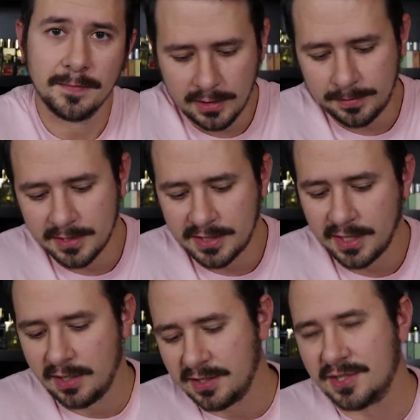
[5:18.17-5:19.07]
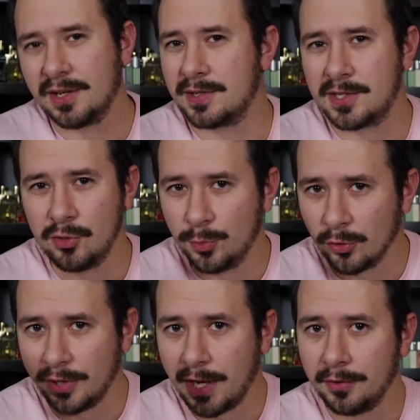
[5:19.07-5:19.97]
That being said, it's not
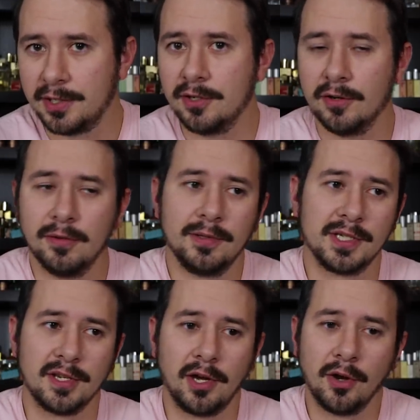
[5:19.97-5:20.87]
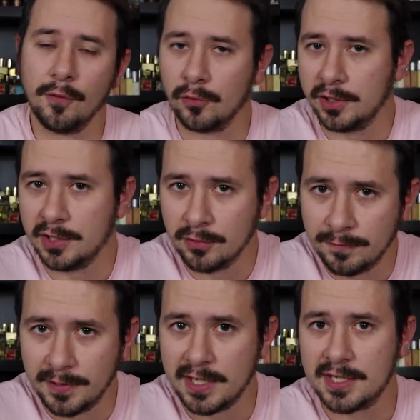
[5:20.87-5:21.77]
super loud here, it's not overly in your
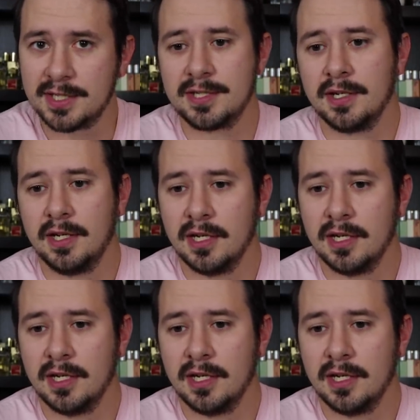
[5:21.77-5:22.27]
face,